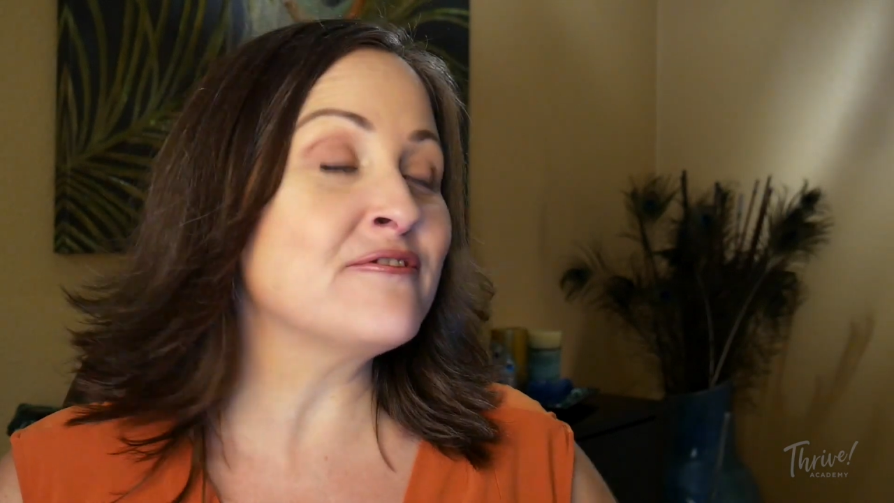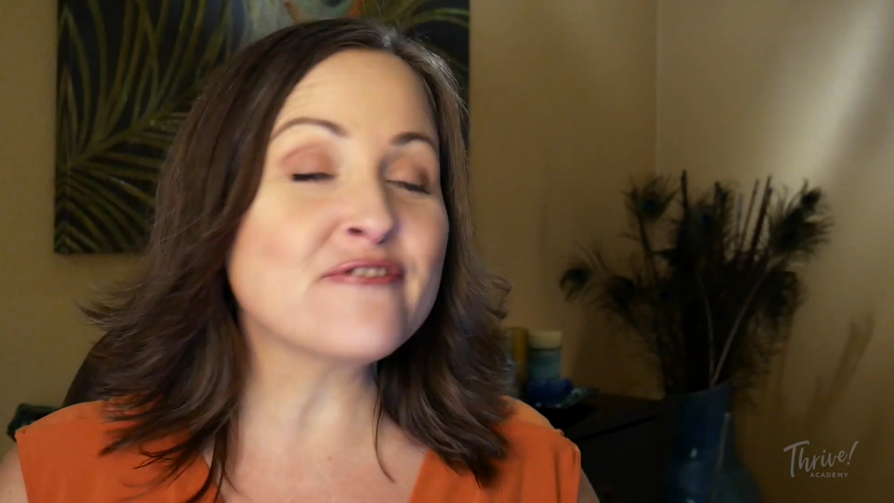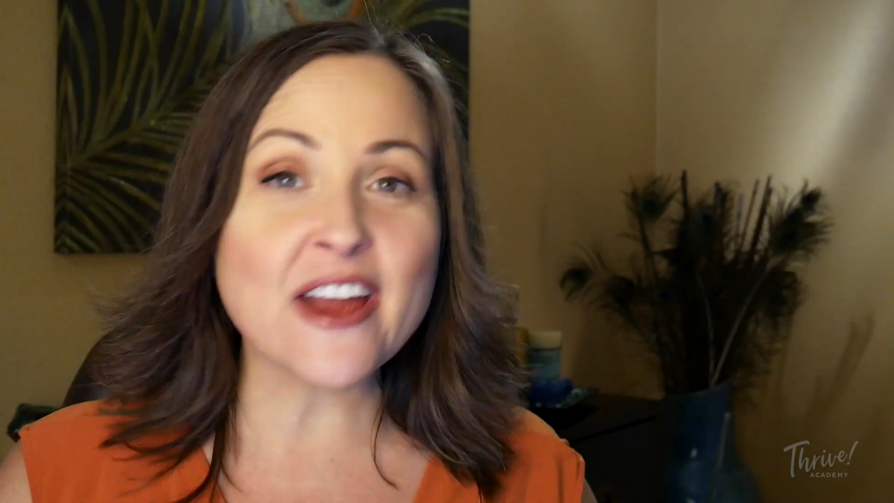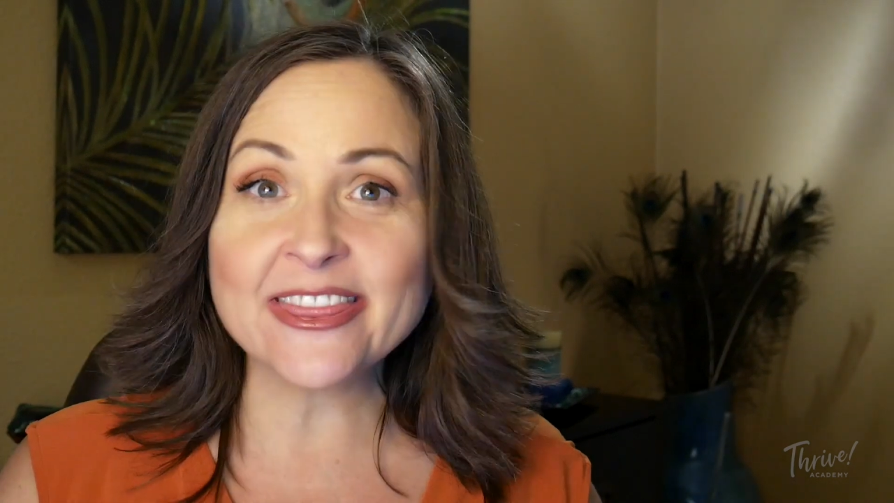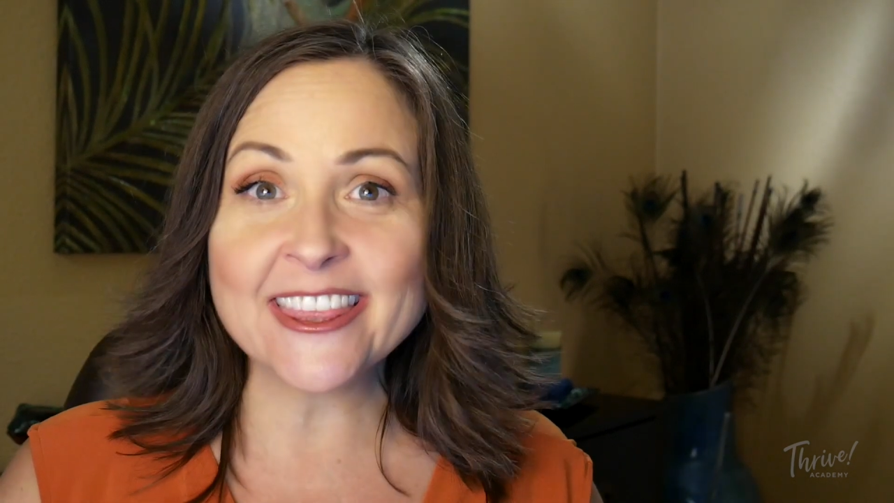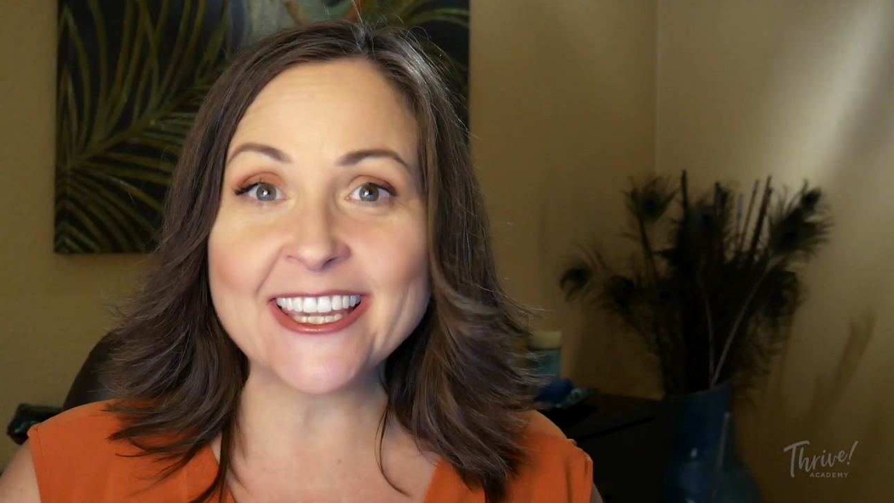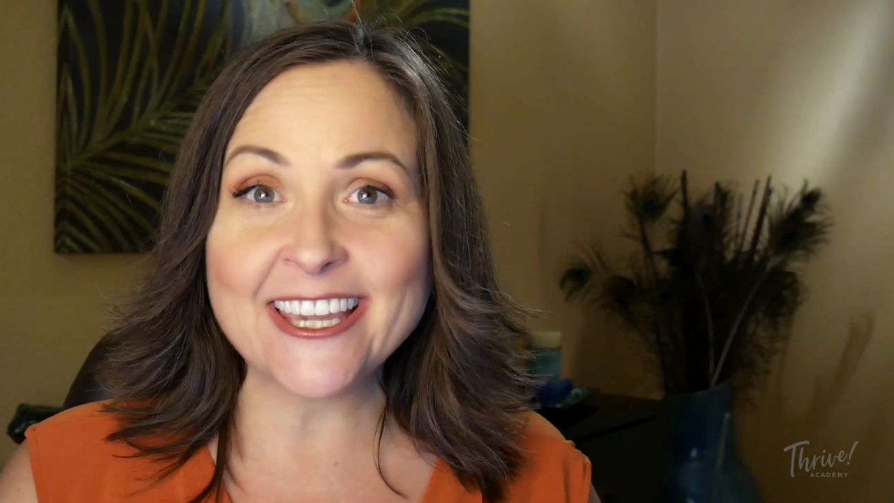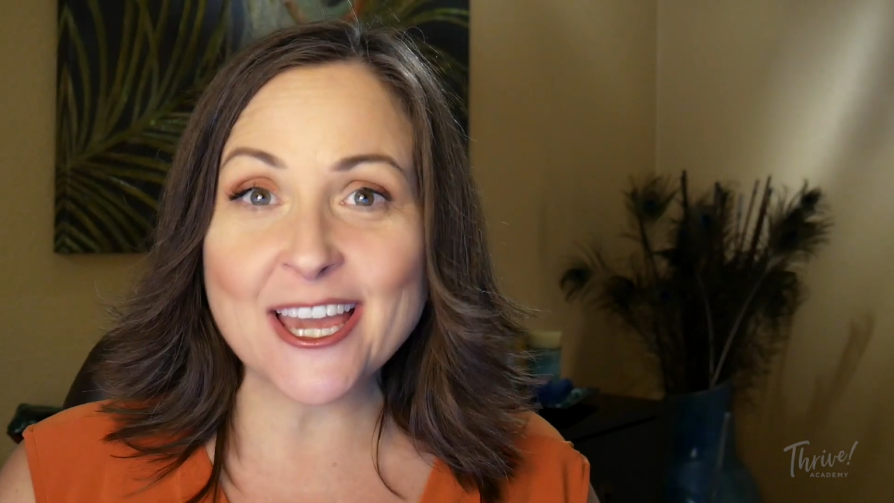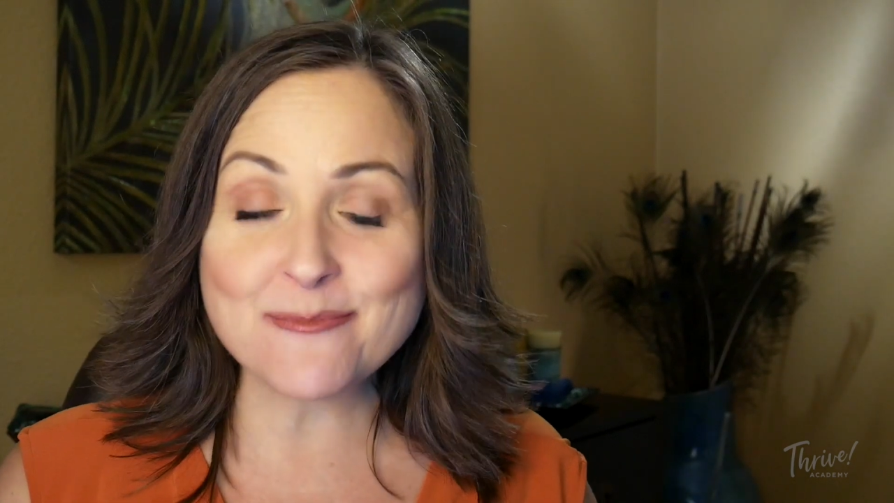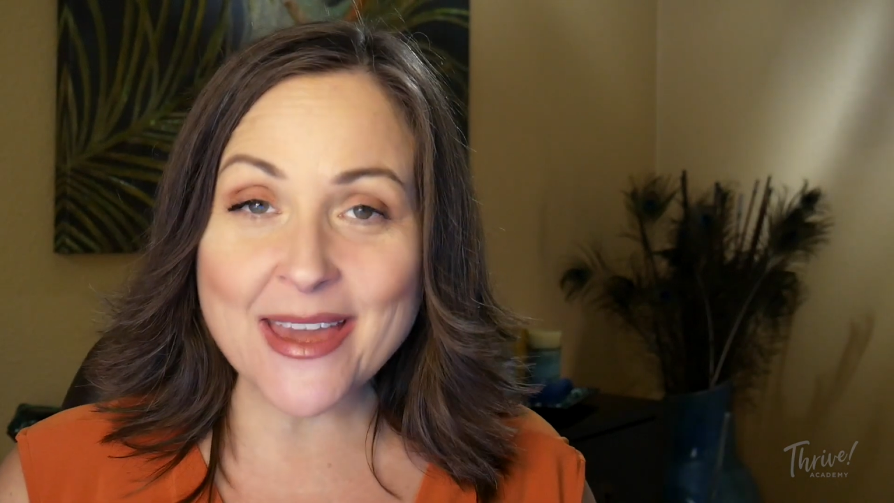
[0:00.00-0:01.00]

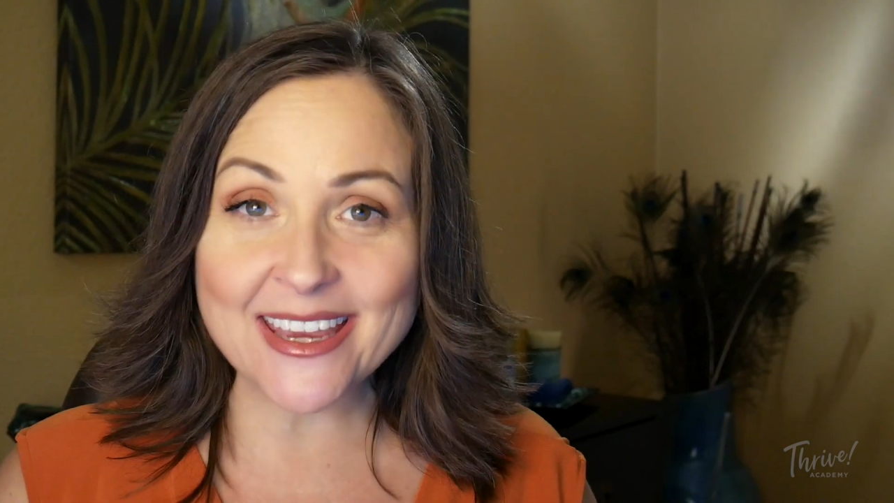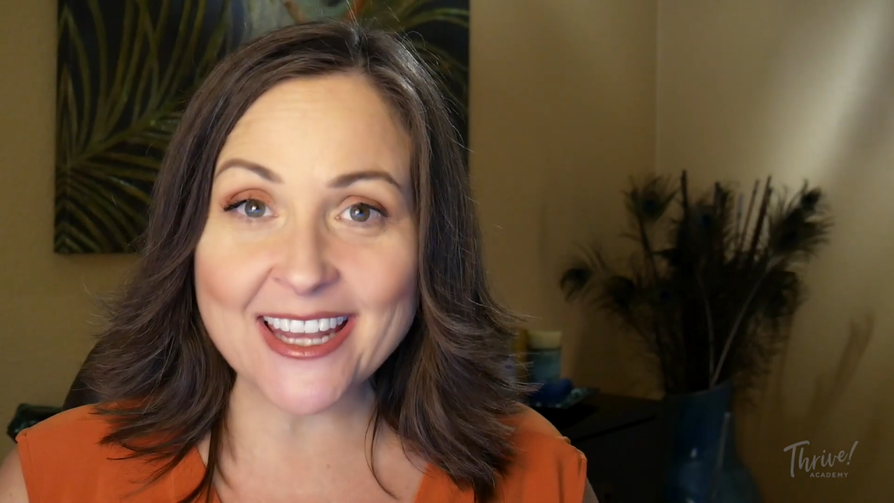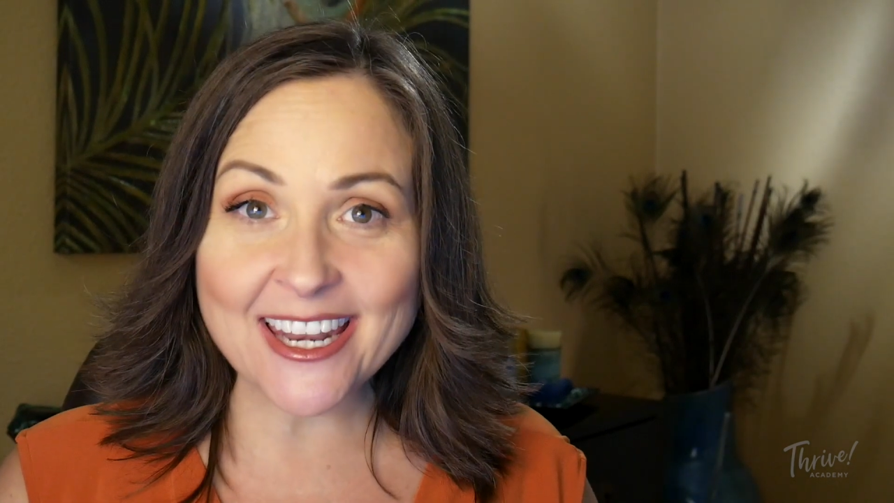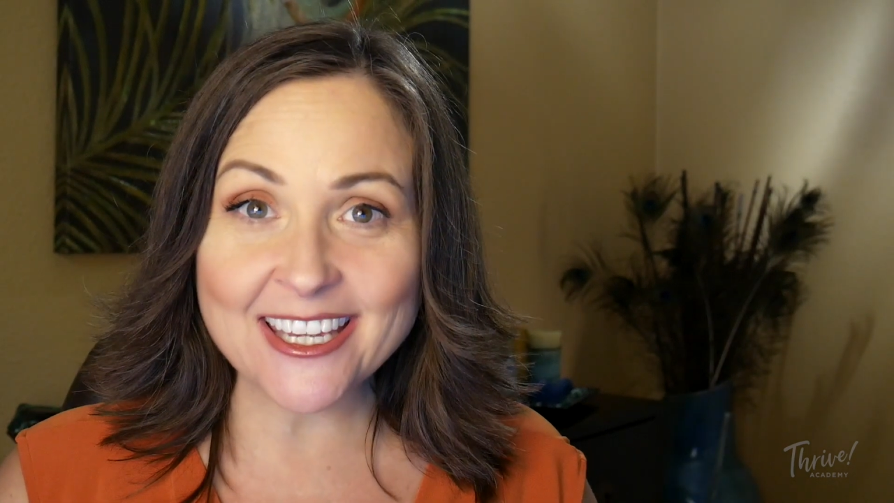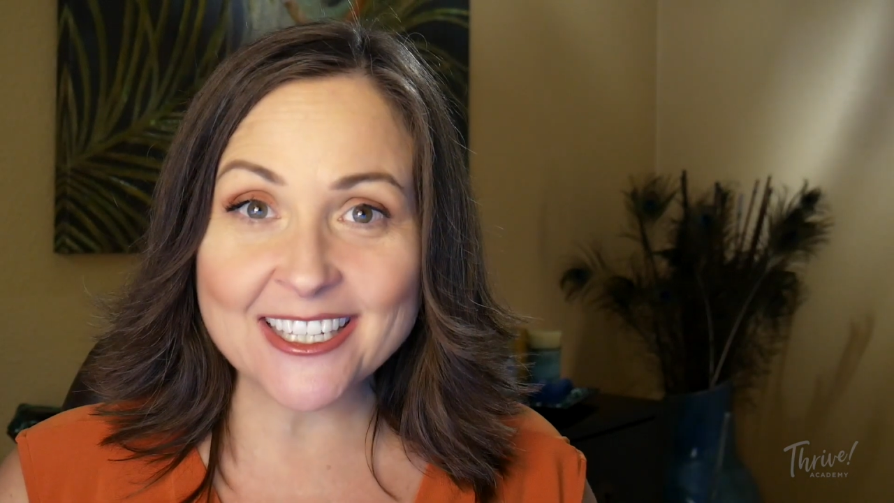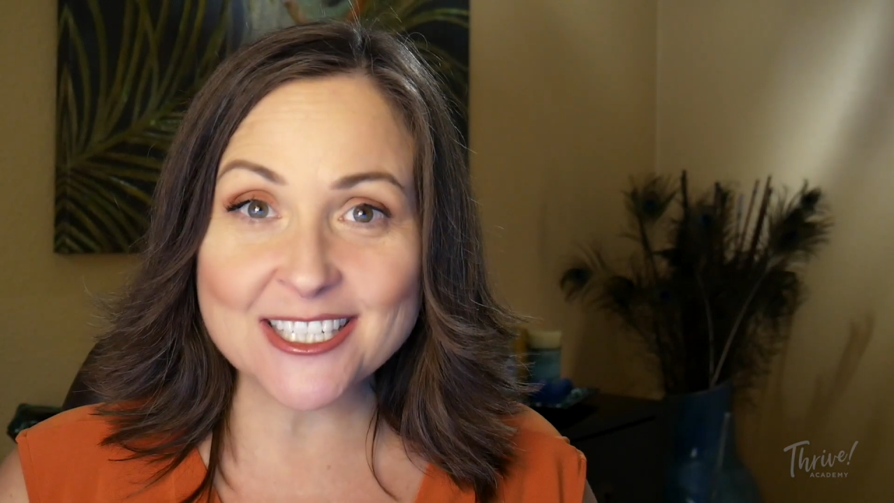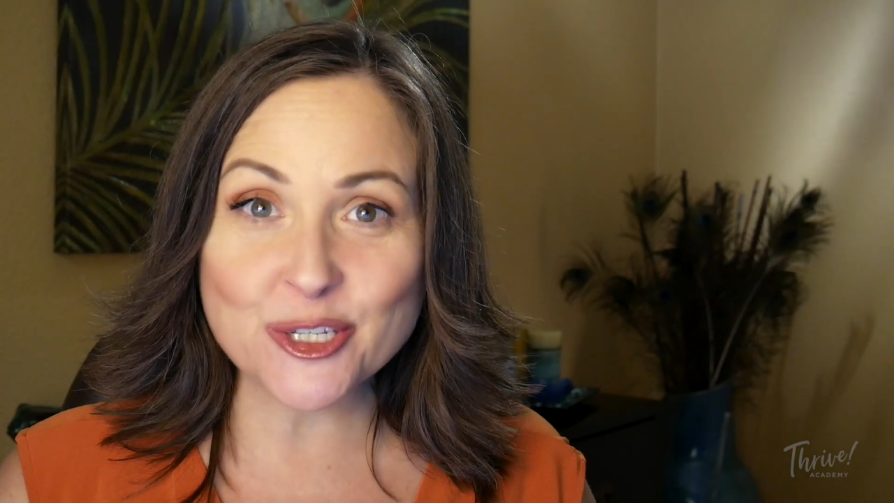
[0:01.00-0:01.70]
friendly and magnetic